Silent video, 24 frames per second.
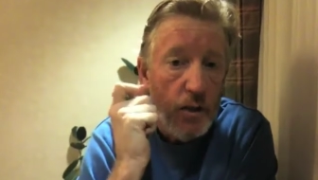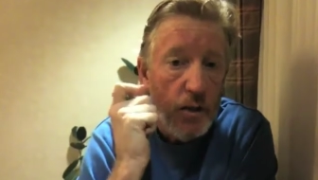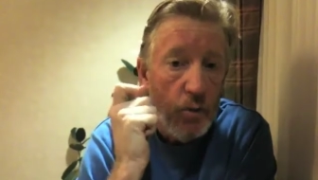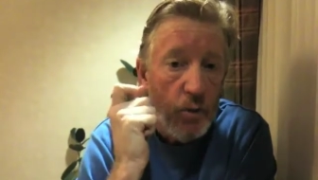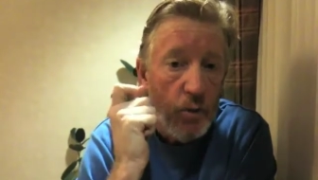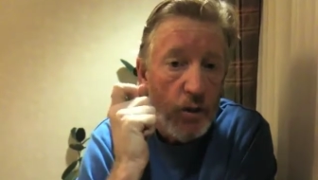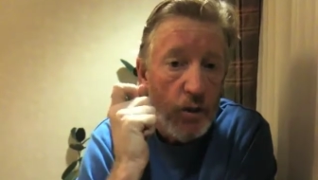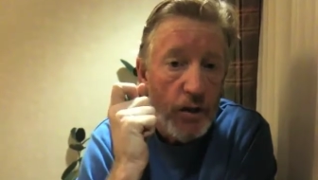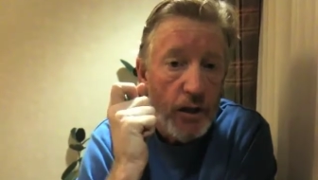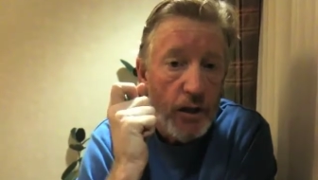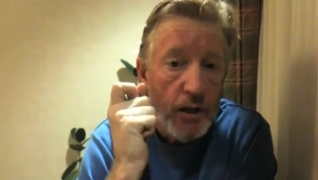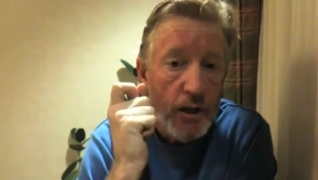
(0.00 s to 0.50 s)

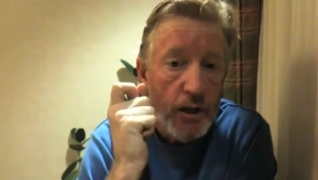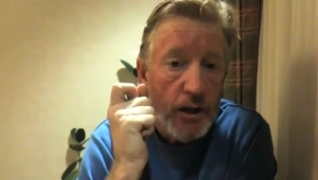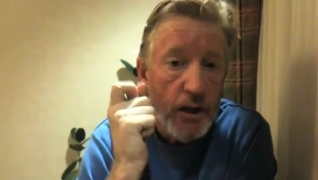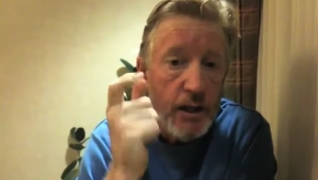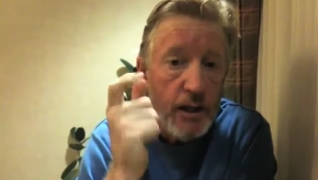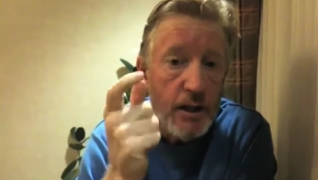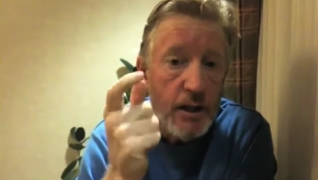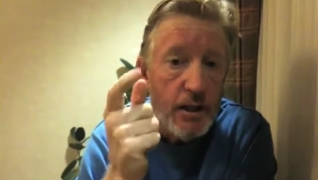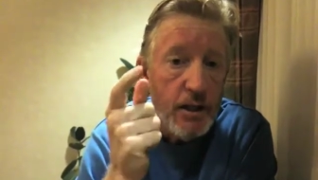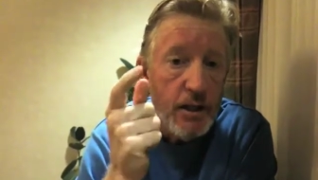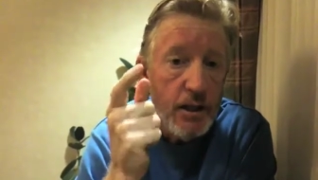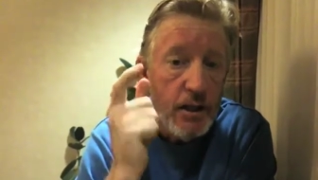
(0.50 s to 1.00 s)
We're in
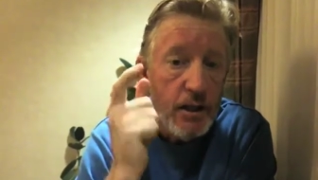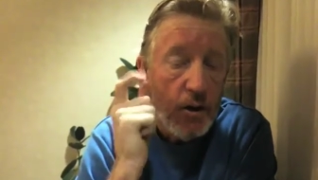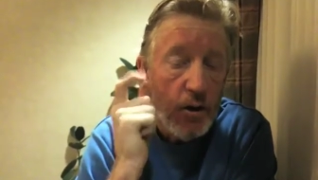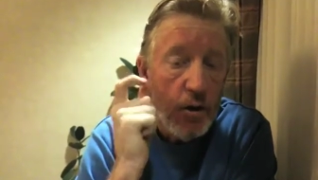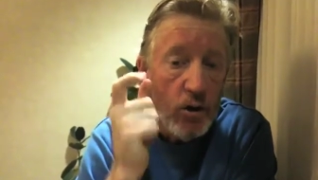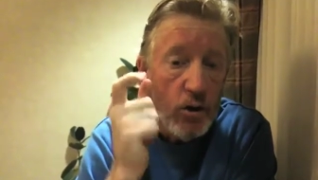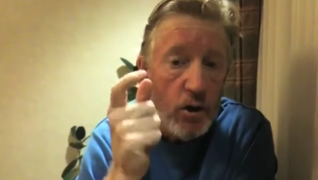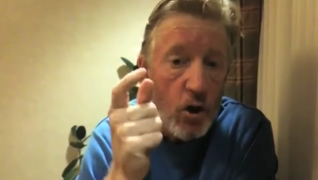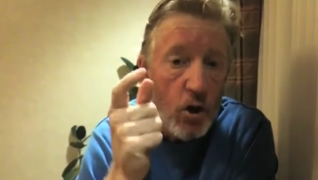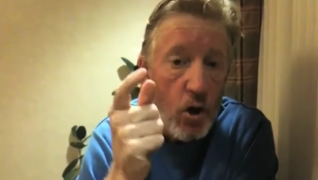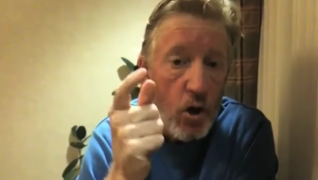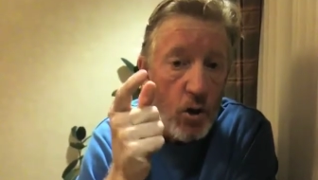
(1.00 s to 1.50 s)
Enid,
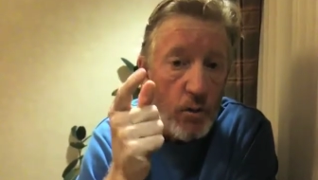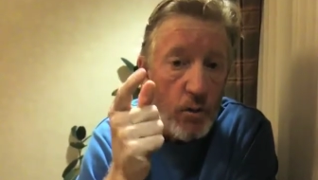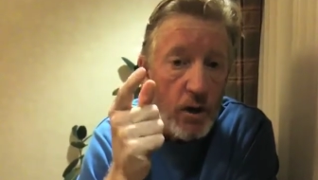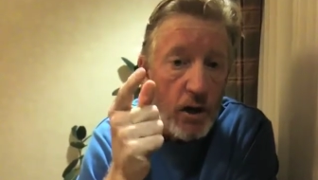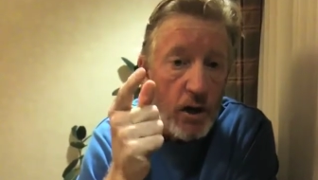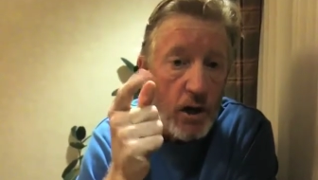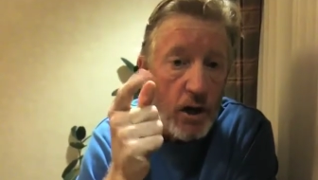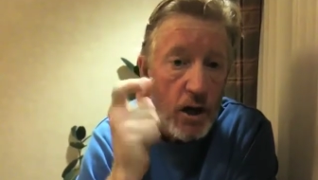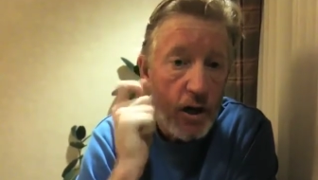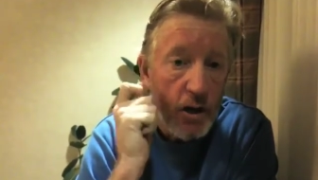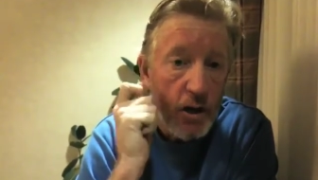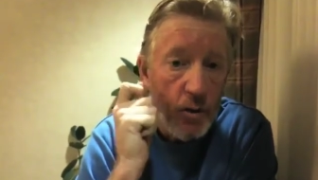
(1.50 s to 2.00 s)
Oklahoma,
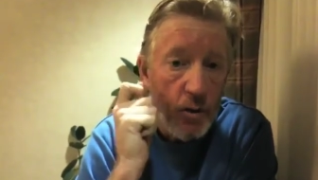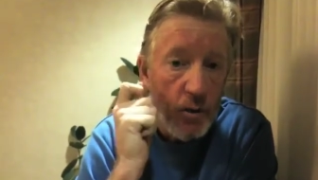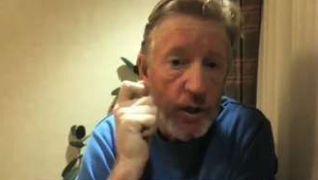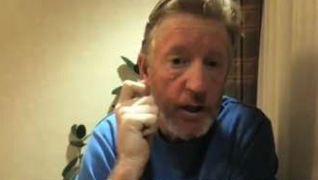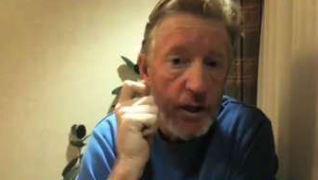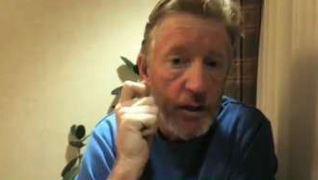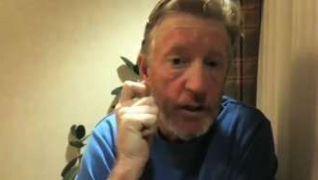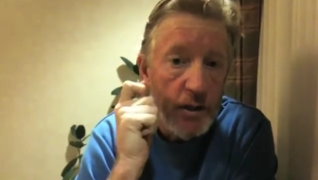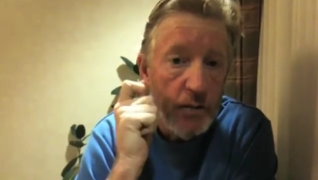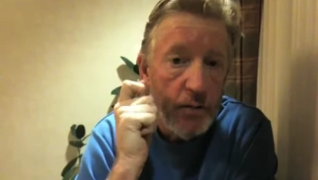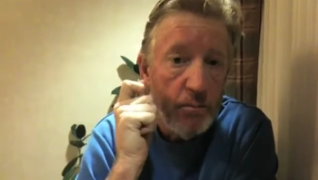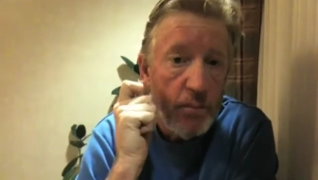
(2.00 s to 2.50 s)
on our way
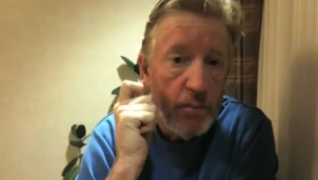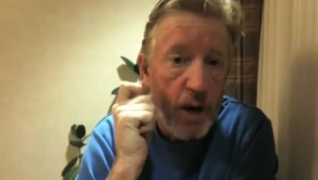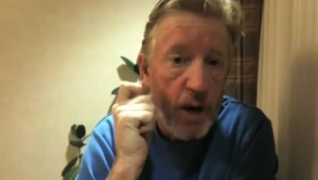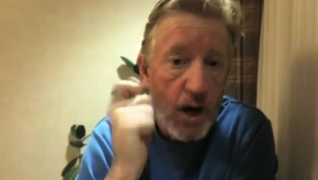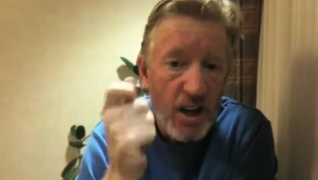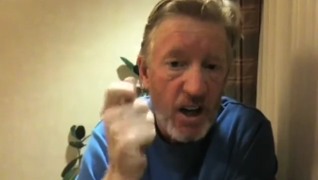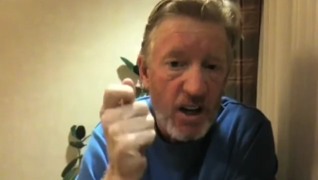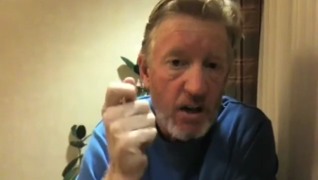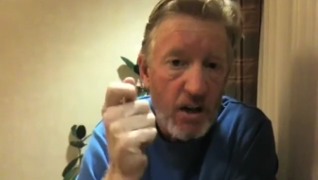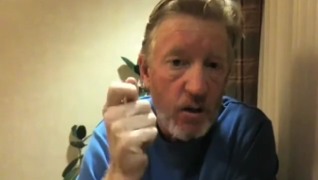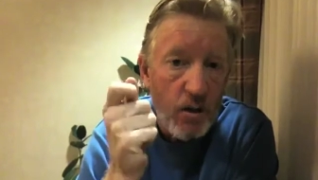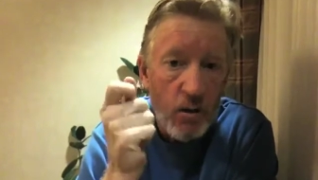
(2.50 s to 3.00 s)
to
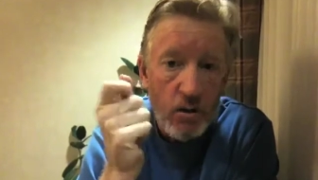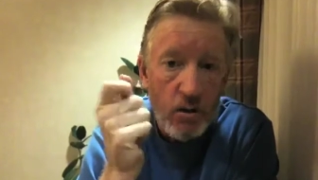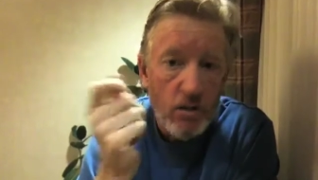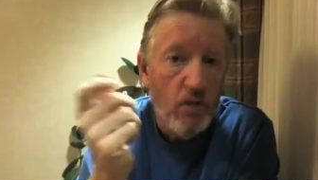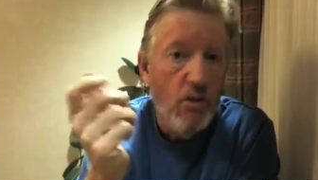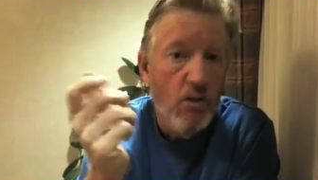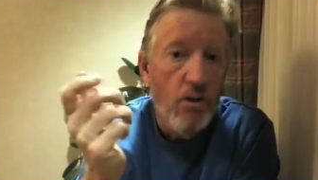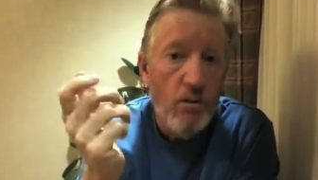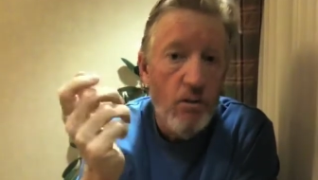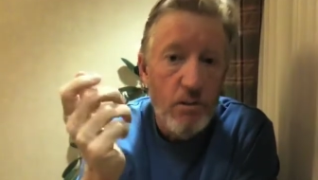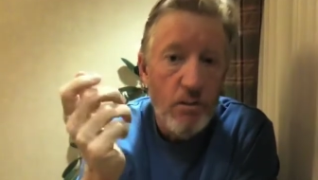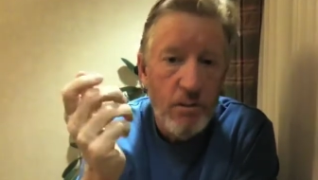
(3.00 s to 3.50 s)
Ponca,
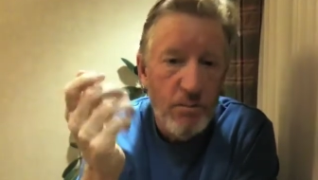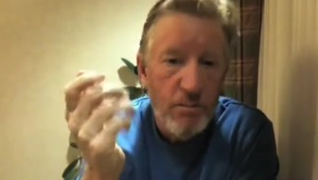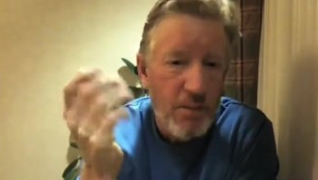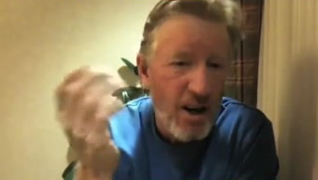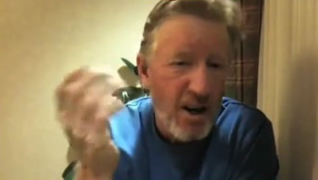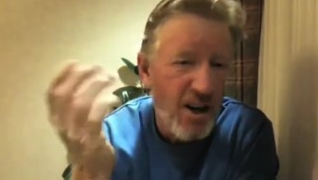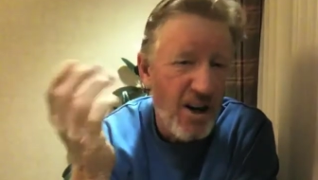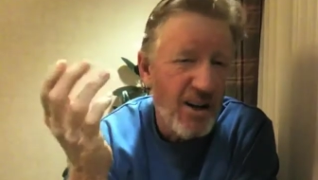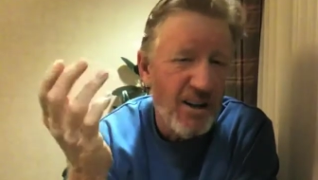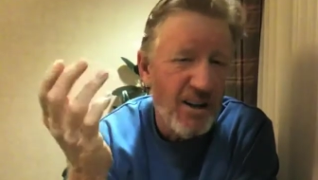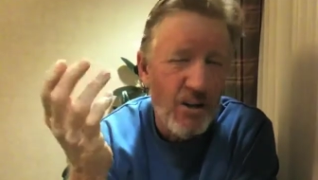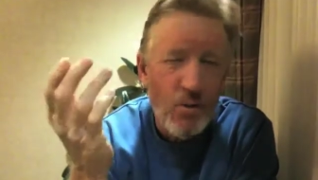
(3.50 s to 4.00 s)
Oklahoma.
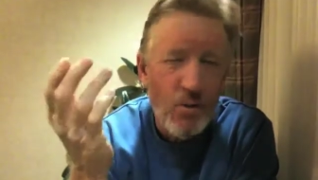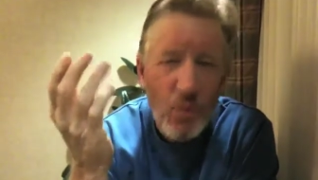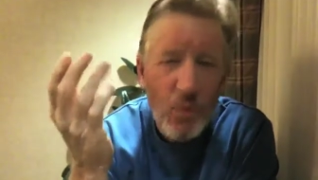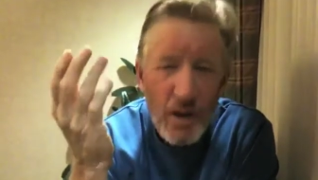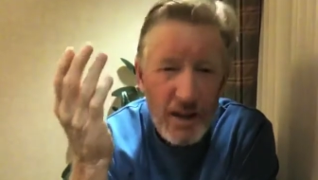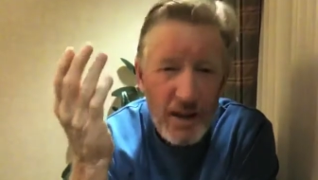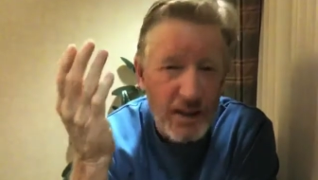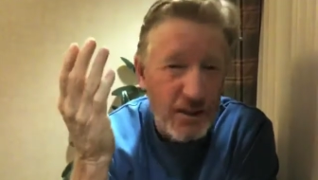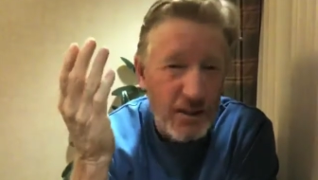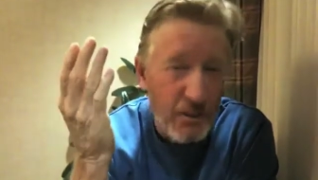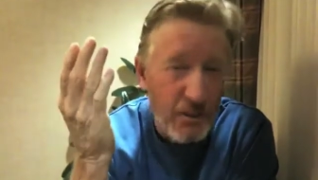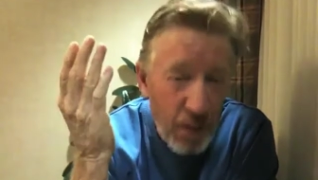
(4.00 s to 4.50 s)
Ponca, what
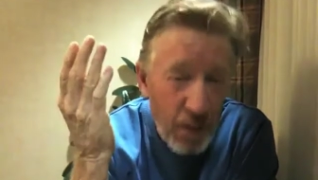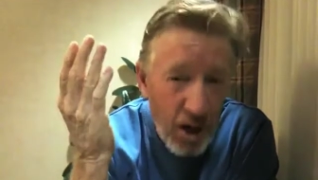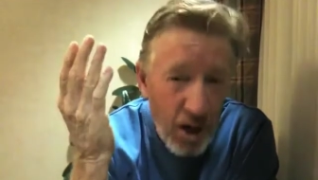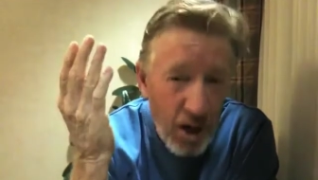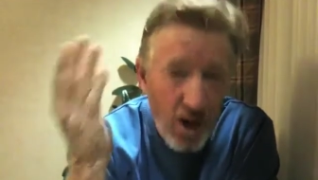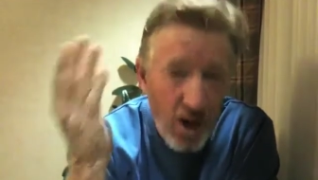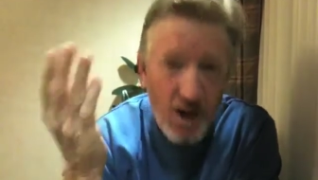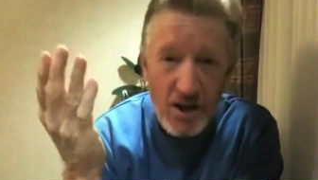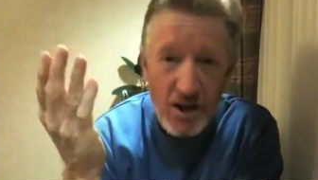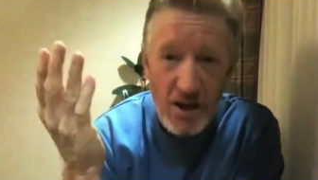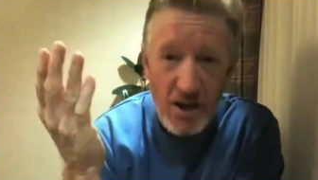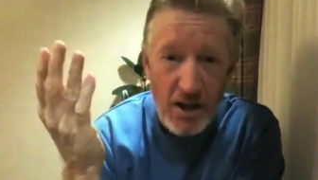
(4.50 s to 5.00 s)
is a
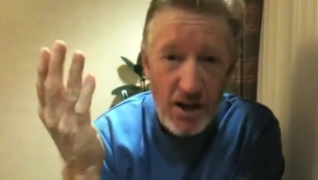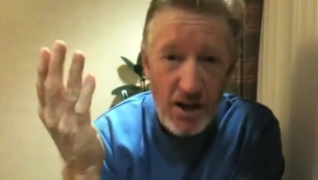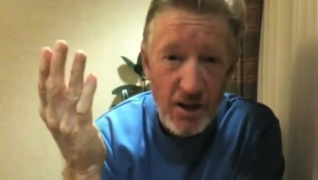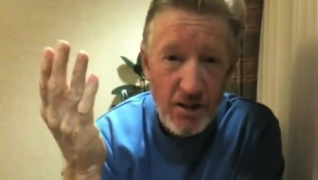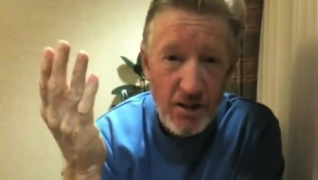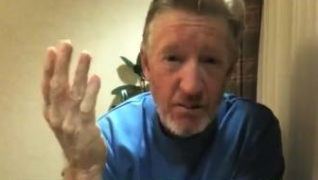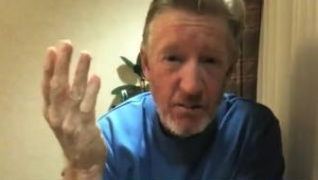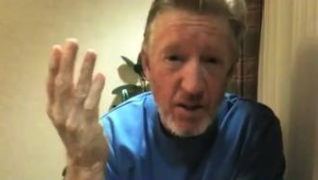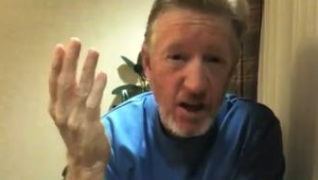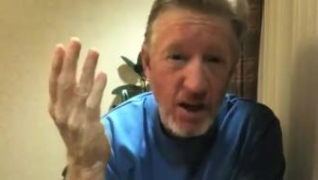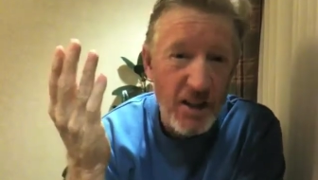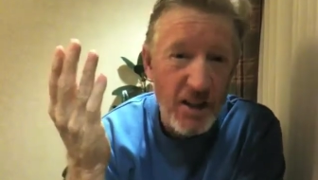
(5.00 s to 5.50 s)
Ponca?
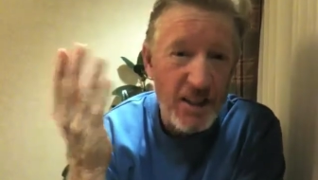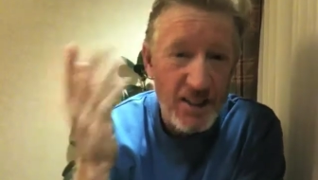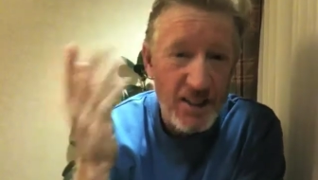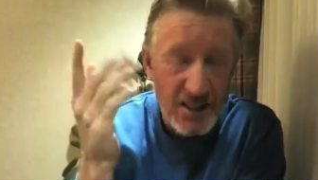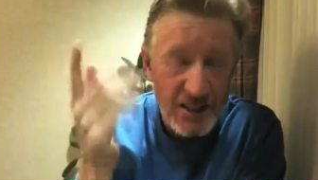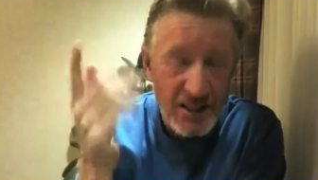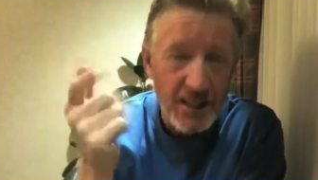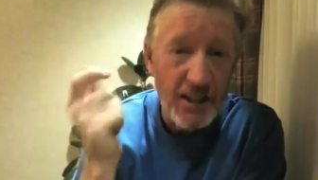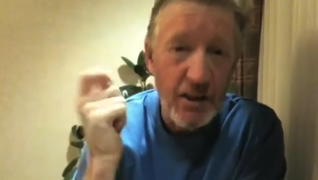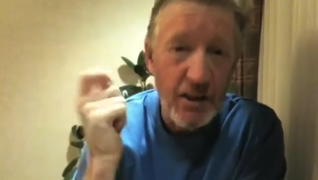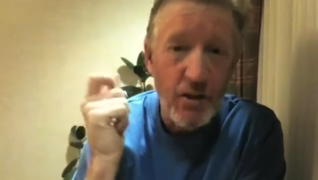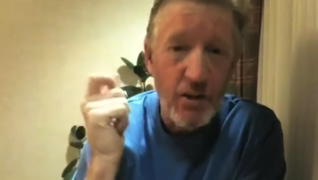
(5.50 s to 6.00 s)
Ponca
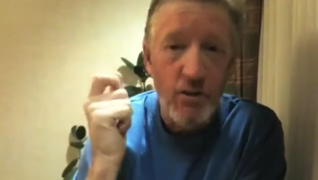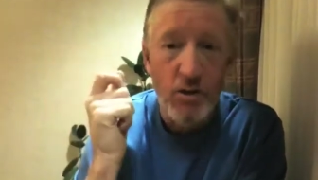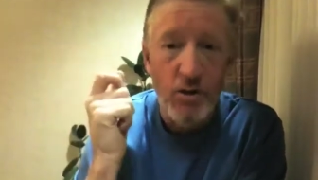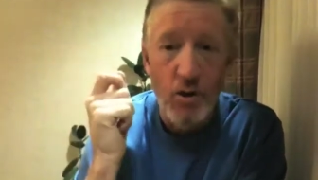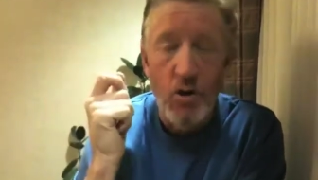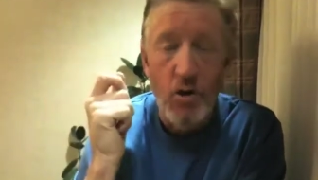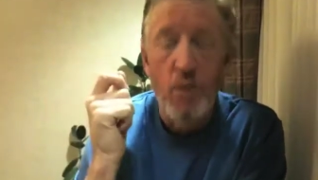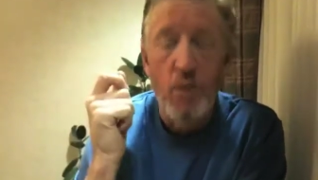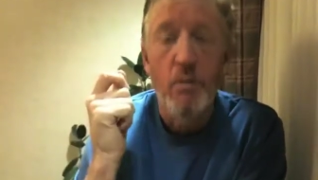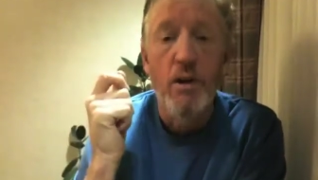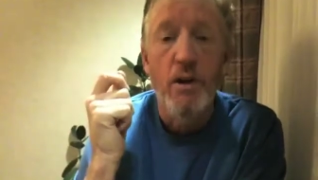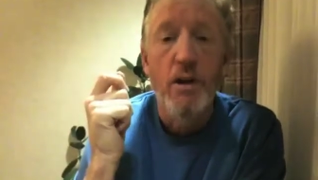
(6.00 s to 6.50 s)
City,
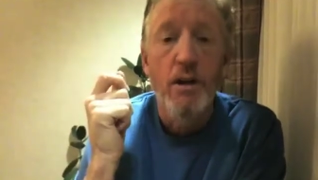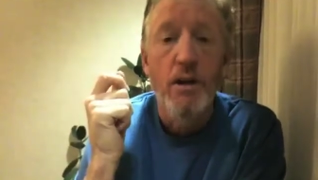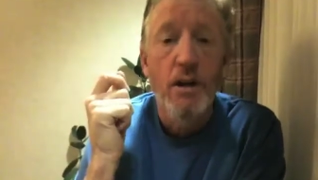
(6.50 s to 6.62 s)
Oklahoma.